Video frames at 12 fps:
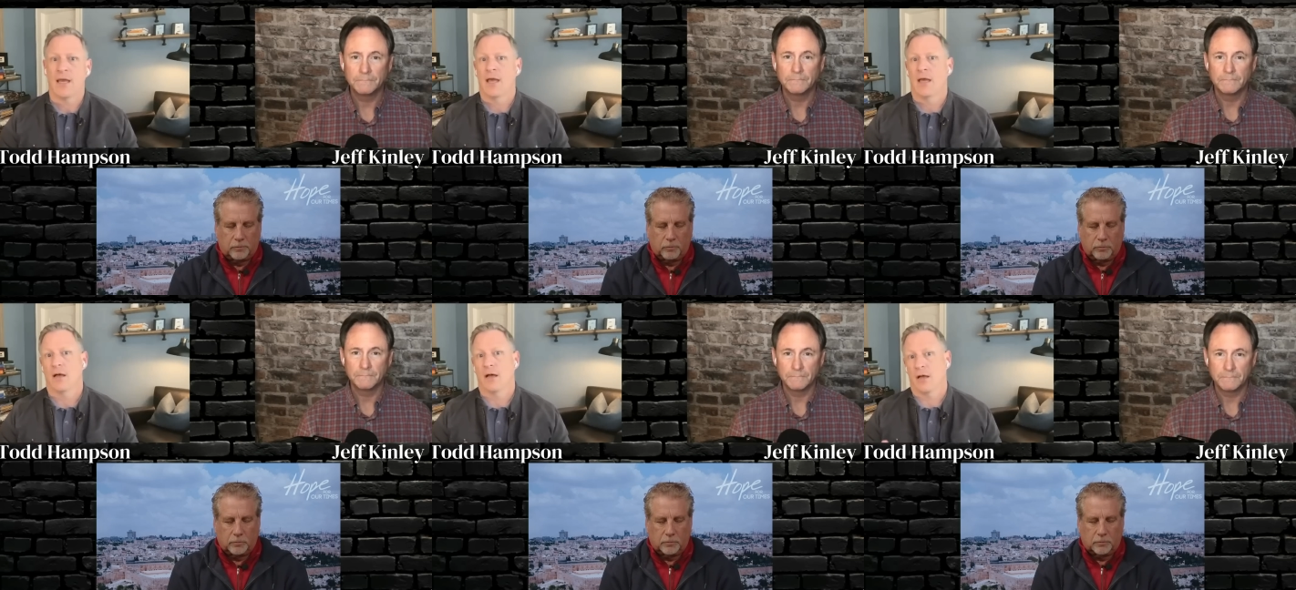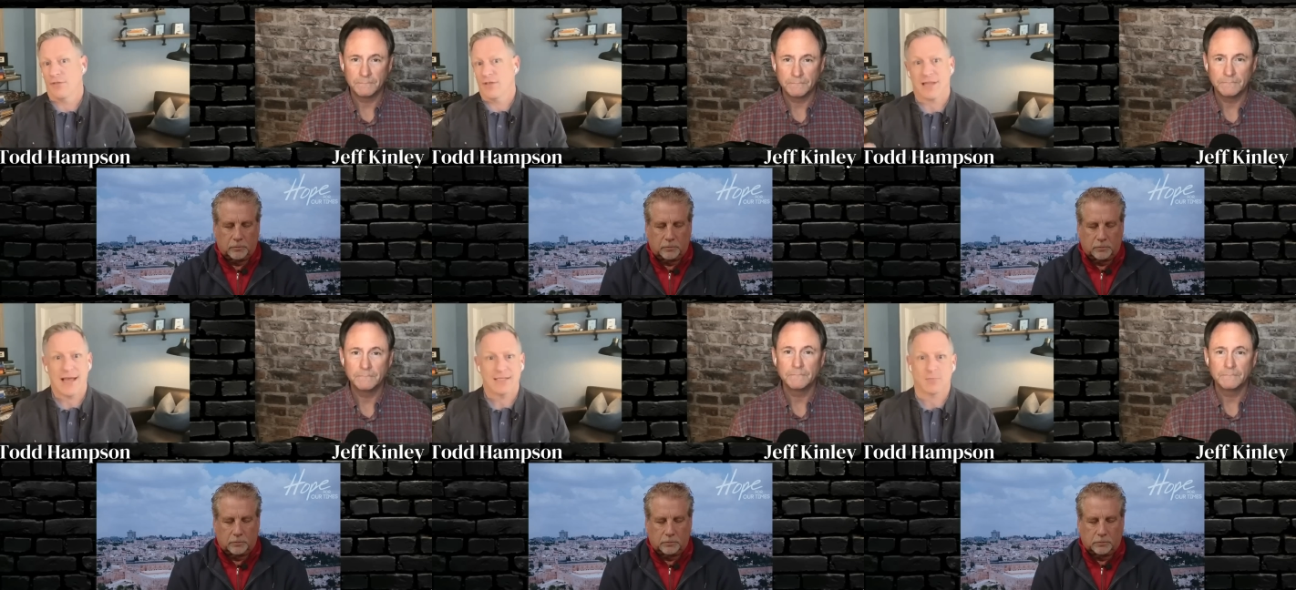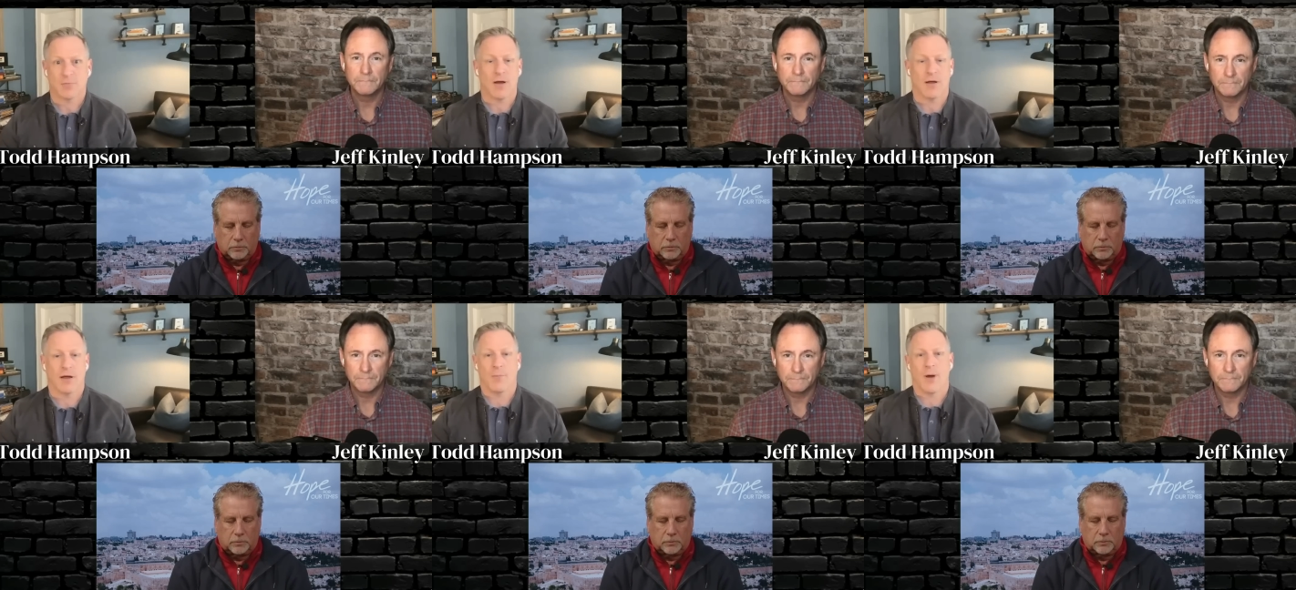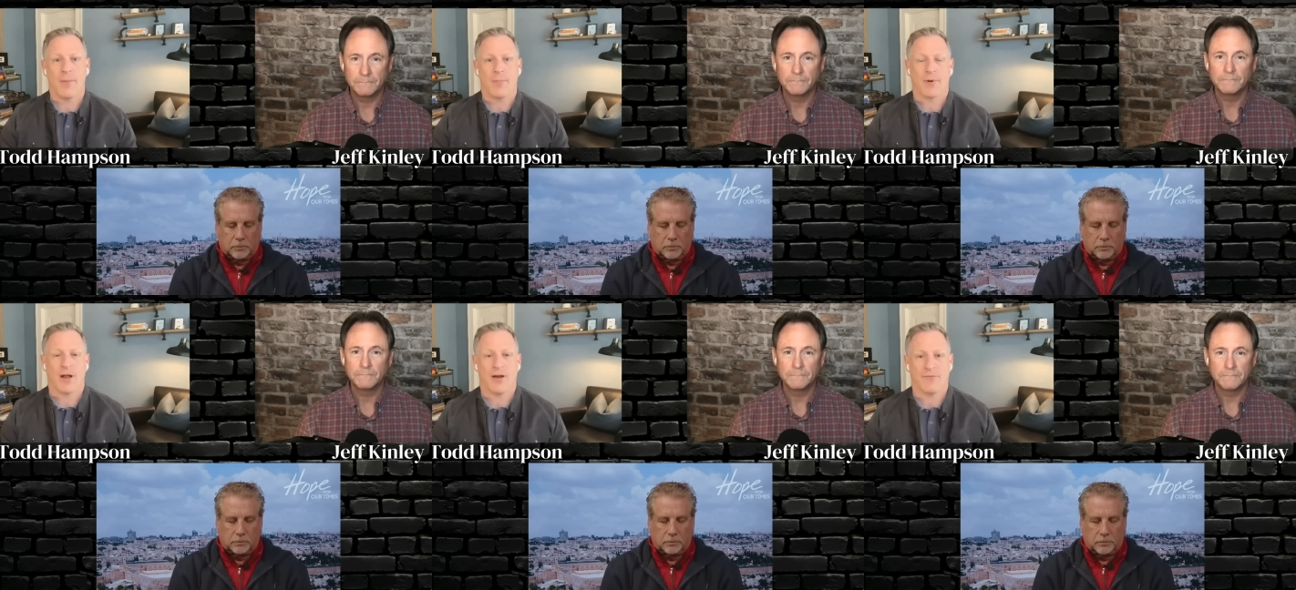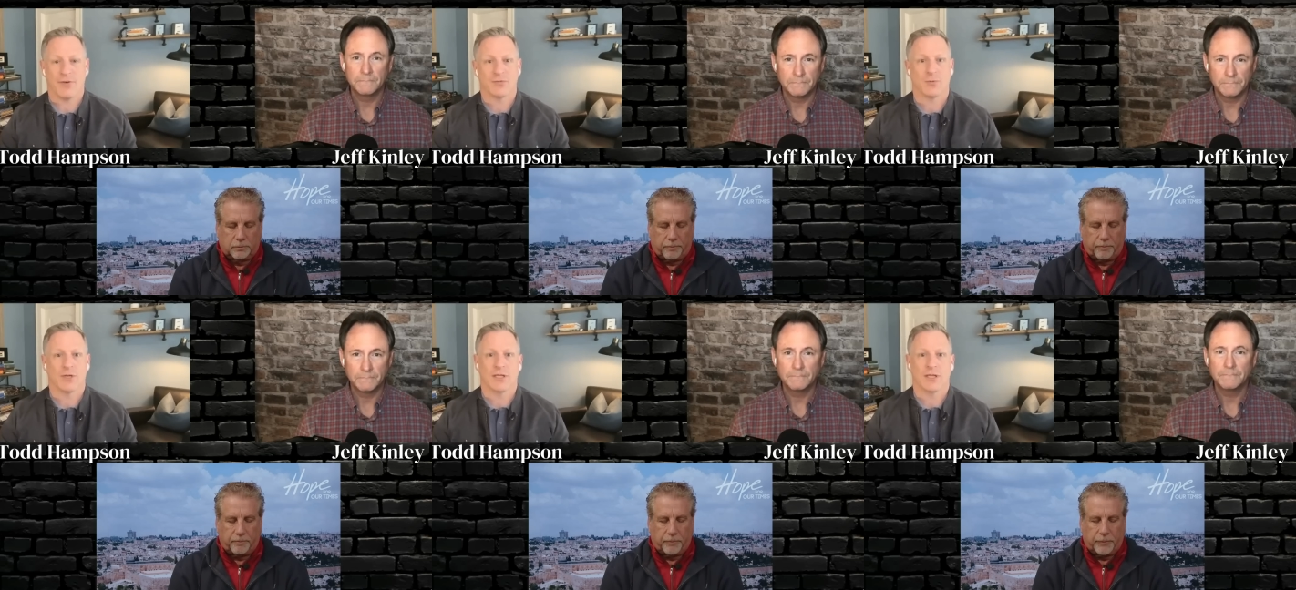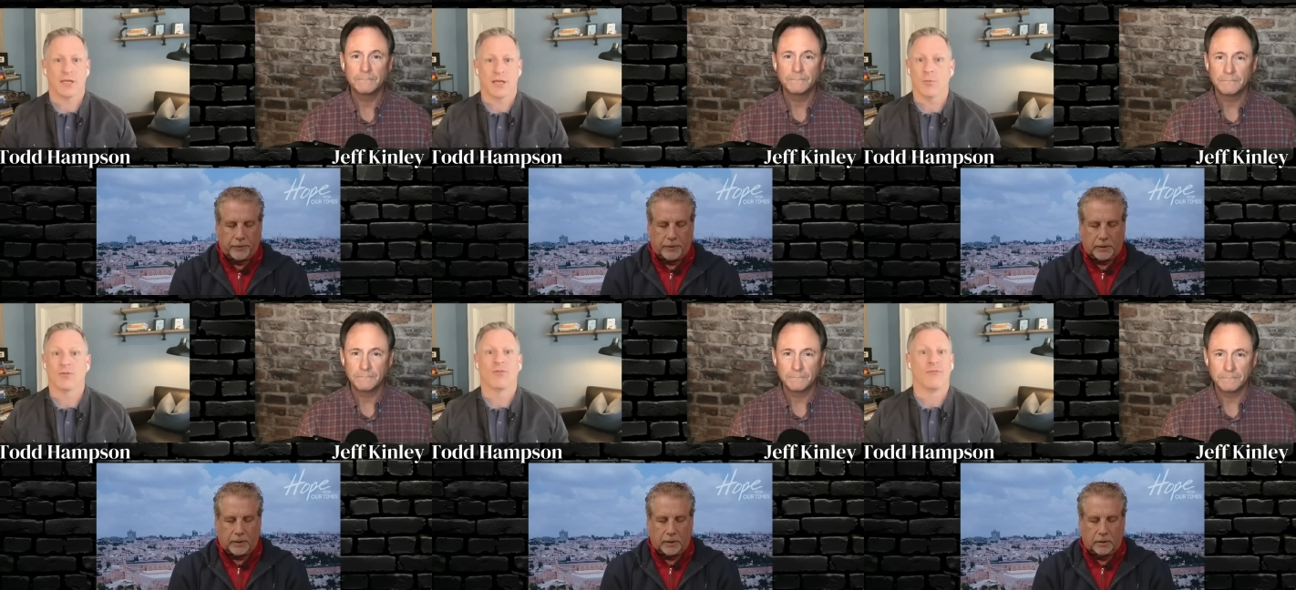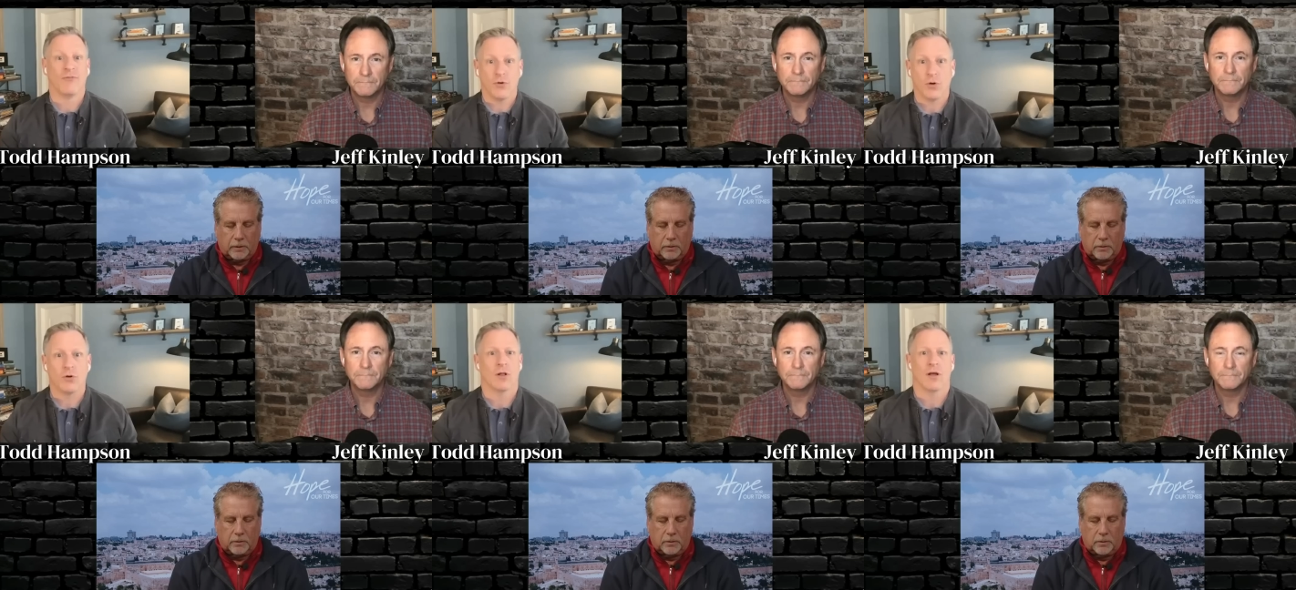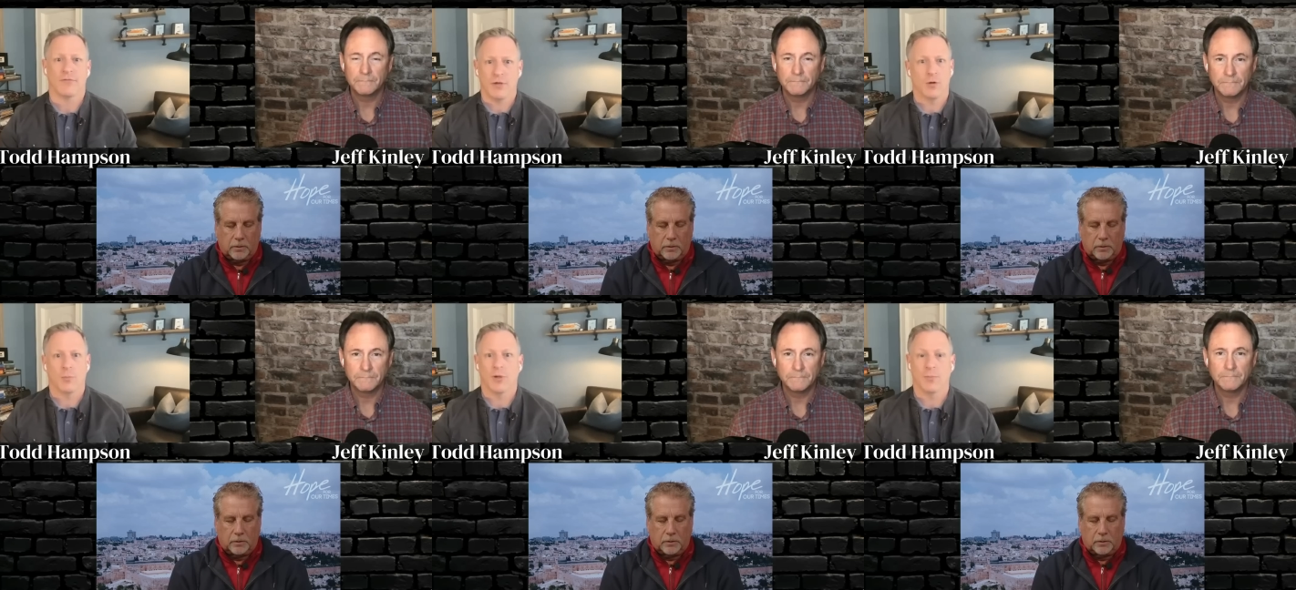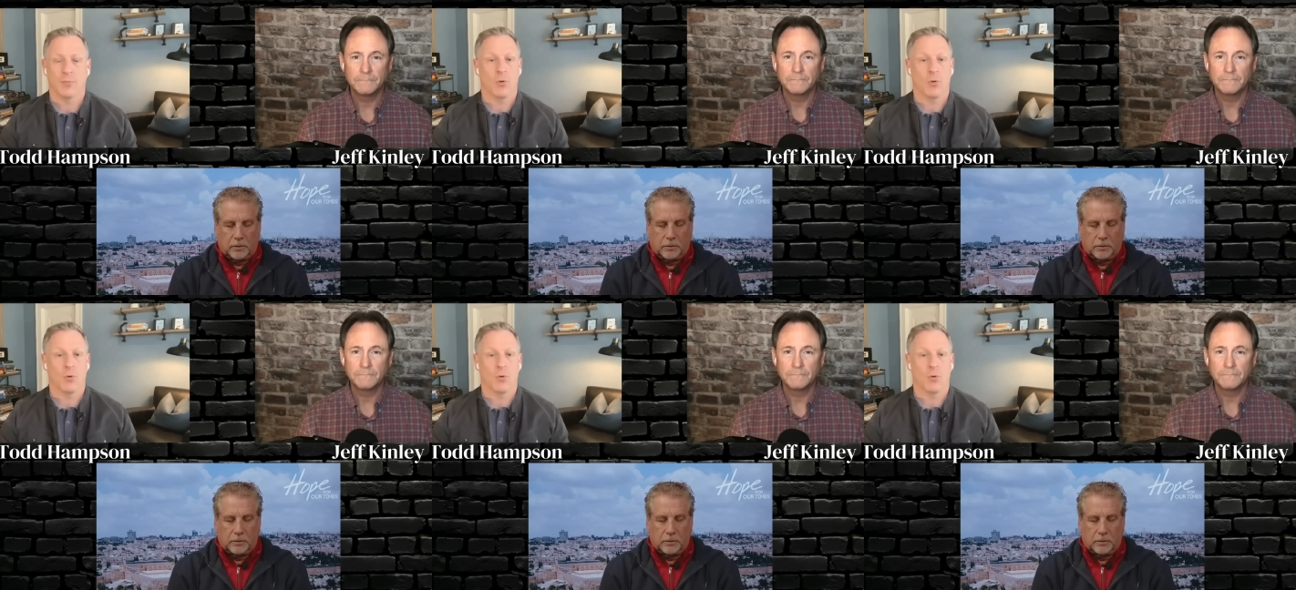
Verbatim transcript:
Speaker 1: Uh, this last pro- uh, pop-up conference we did, it was full of young people.